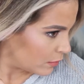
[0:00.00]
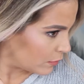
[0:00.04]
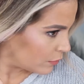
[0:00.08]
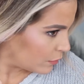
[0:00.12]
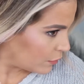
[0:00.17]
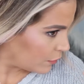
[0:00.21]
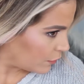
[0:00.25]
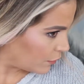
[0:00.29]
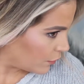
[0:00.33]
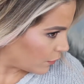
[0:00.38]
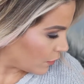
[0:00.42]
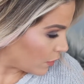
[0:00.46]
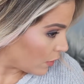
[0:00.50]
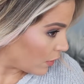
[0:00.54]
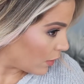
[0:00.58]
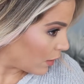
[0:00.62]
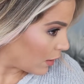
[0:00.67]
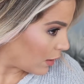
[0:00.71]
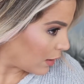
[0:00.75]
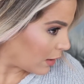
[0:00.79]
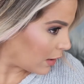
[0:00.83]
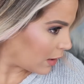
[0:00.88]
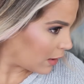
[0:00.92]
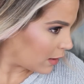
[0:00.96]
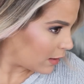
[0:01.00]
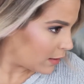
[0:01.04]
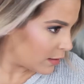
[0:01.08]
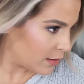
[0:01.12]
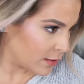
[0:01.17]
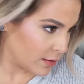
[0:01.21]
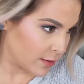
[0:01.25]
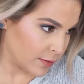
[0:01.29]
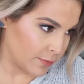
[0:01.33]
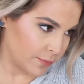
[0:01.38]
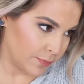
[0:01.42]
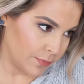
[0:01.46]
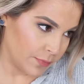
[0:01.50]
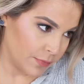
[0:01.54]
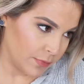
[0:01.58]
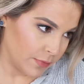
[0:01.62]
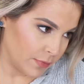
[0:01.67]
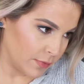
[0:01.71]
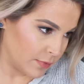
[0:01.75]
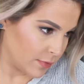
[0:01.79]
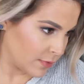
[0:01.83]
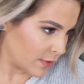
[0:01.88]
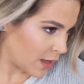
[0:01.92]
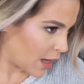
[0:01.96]
Forehead,
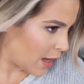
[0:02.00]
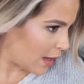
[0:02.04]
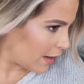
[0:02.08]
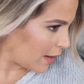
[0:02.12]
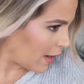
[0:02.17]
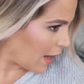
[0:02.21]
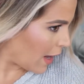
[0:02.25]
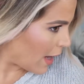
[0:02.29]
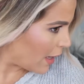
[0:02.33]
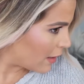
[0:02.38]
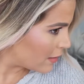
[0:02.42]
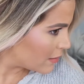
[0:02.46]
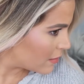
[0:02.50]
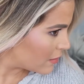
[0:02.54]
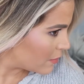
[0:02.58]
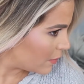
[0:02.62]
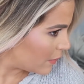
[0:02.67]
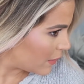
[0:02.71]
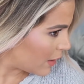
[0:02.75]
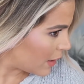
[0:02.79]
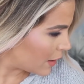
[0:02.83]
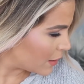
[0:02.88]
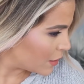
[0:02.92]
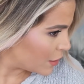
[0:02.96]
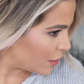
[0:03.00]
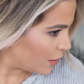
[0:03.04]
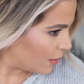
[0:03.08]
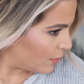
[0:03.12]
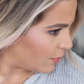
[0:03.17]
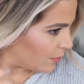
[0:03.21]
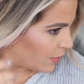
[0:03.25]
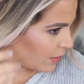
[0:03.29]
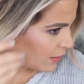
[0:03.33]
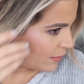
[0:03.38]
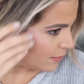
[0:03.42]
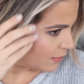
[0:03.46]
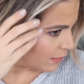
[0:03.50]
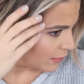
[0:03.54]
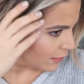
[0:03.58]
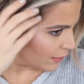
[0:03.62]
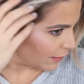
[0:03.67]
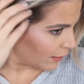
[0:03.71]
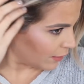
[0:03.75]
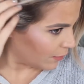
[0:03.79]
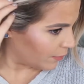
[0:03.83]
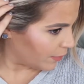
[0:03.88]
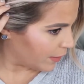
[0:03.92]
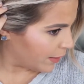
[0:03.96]
not as splotchy, but a
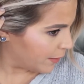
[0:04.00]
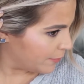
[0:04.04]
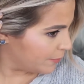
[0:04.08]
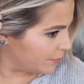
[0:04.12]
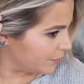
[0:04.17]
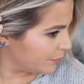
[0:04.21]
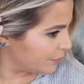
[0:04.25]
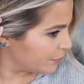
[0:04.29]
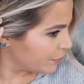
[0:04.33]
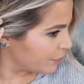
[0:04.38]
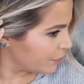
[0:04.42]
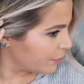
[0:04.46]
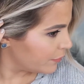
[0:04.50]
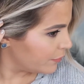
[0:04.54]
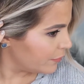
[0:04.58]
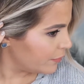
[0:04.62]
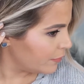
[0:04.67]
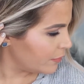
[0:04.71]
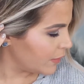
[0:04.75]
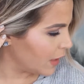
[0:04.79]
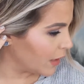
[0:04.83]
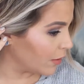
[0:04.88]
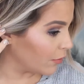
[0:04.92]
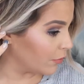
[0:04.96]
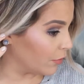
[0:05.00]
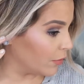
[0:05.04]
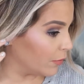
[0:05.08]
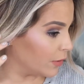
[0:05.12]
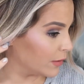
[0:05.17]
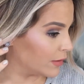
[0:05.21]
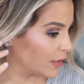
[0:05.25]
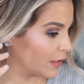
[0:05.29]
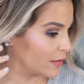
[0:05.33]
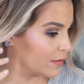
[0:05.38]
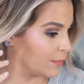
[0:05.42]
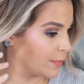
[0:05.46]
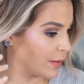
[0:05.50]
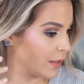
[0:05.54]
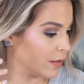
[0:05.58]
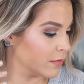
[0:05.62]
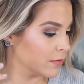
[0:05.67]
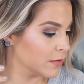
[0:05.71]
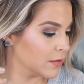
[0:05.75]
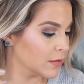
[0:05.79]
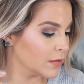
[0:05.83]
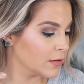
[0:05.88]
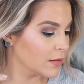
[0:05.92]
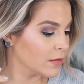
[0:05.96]
little bit. I don't know what that's
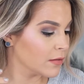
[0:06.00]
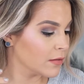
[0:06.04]
about.